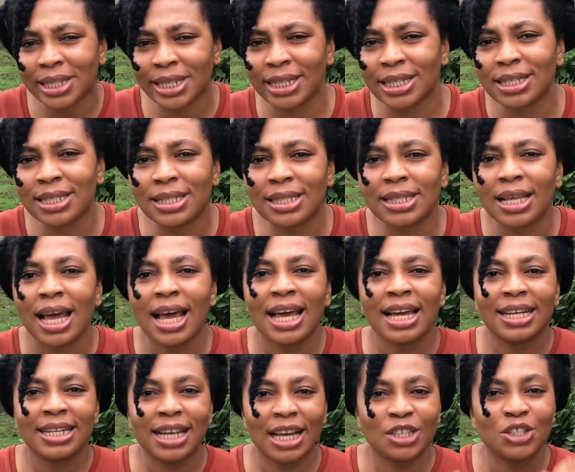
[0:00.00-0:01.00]
things
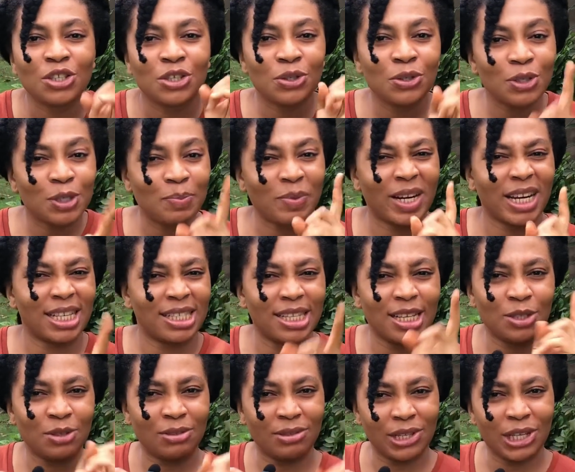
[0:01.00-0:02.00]
that you use
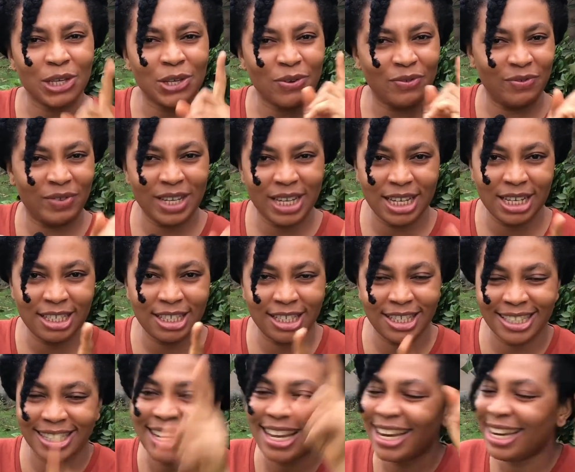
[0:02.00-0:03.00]
prekese to do in your
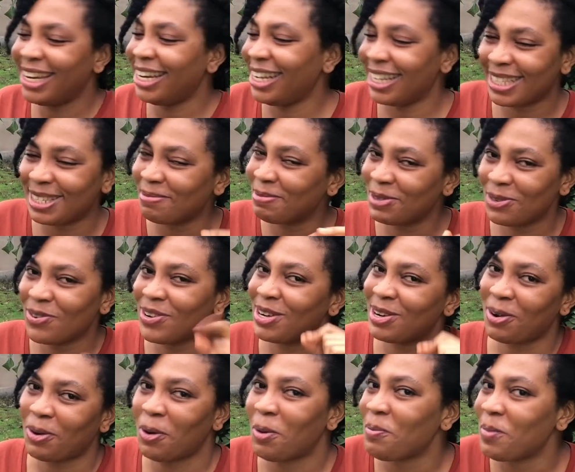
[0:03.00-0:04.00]
village. Let me know in
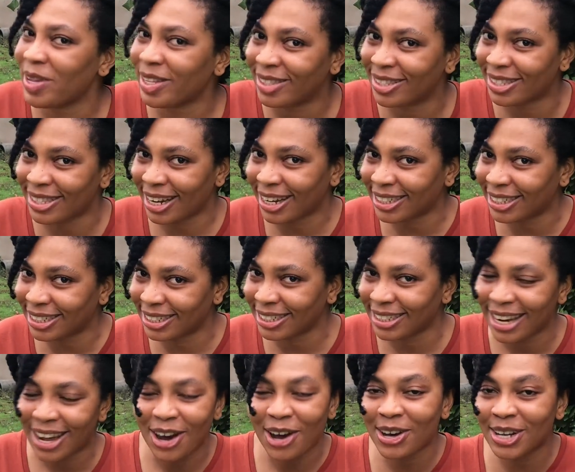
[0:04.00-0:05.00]
the comment
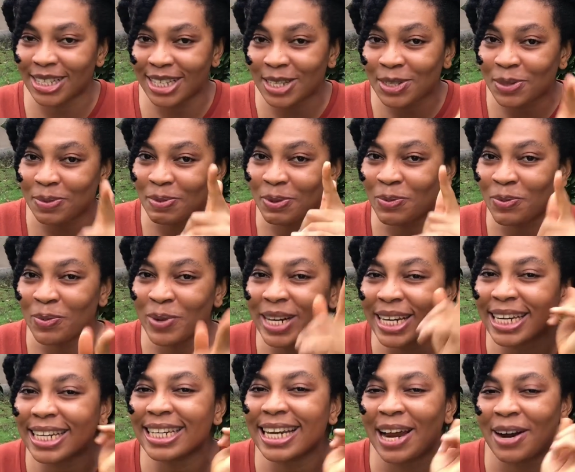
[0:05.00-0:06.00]
section. Others will be
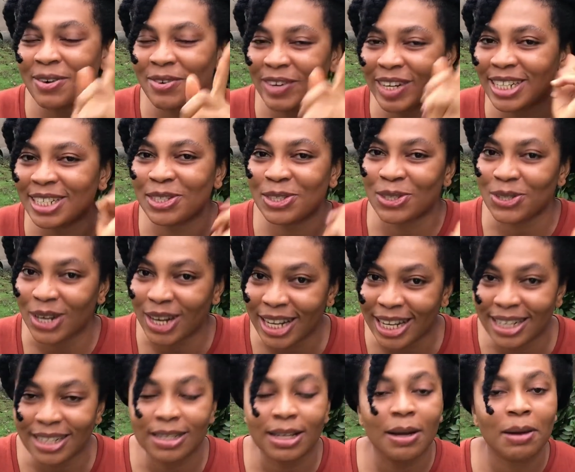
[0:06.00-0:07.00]
willing and ready to
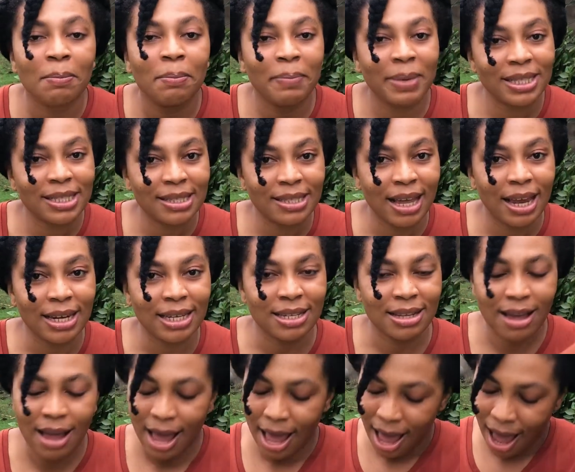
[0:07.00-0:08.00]
learn. Personally,
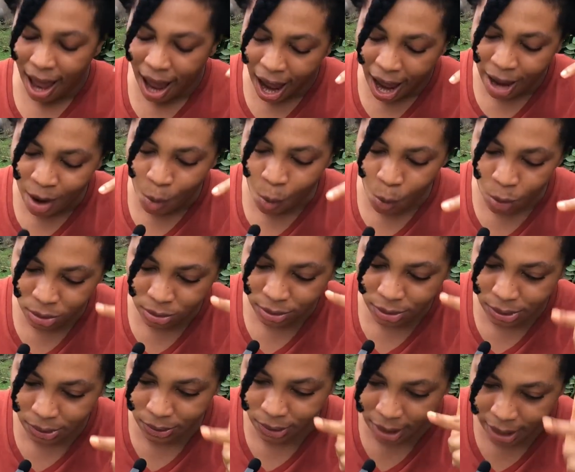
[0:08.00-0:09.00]
I want
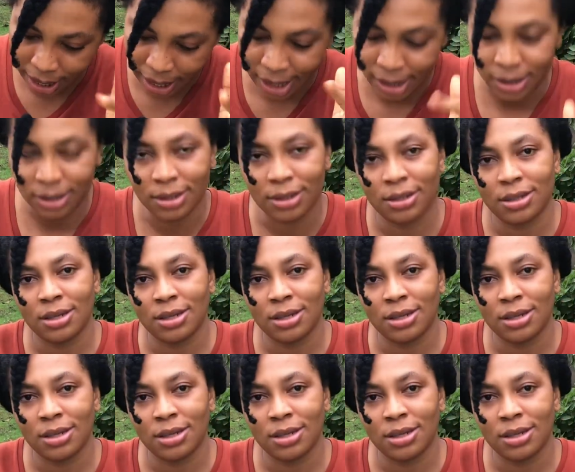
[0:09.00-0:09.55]
to learn